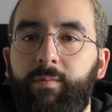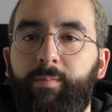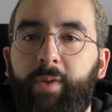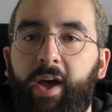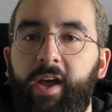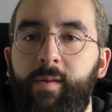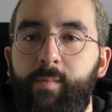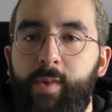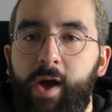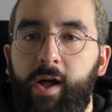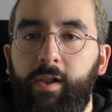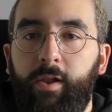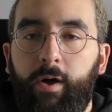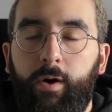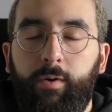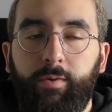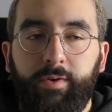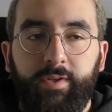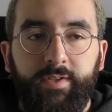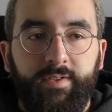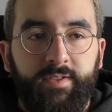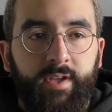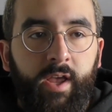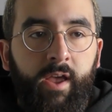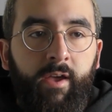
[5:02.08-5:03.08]
PayPal
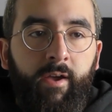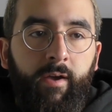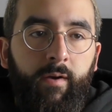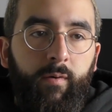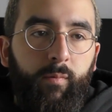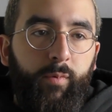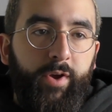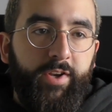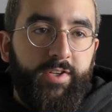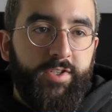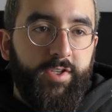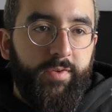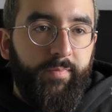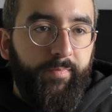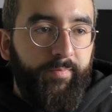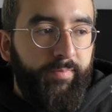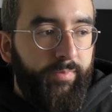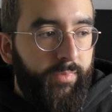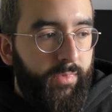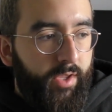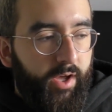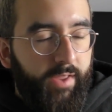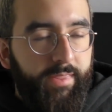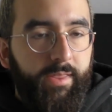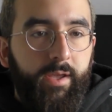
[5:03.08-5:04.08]
holders, which
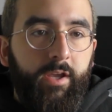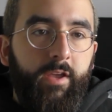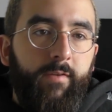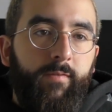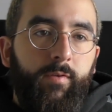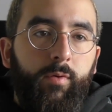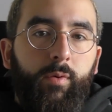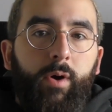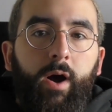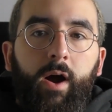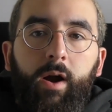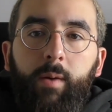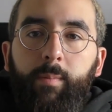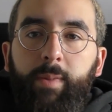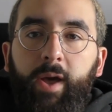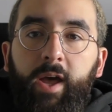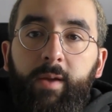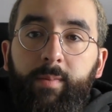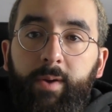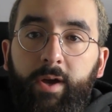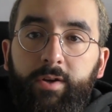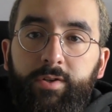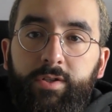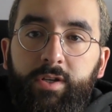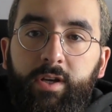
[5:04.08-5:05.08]
I think if you are a
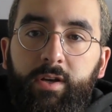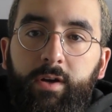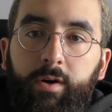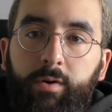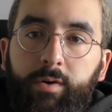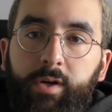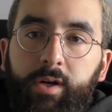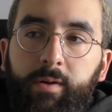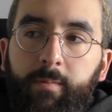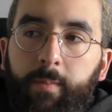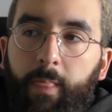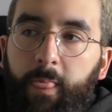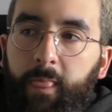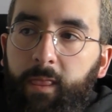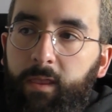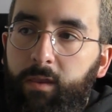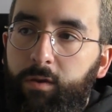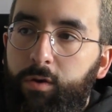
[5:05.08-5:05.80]
PayPal shareholder,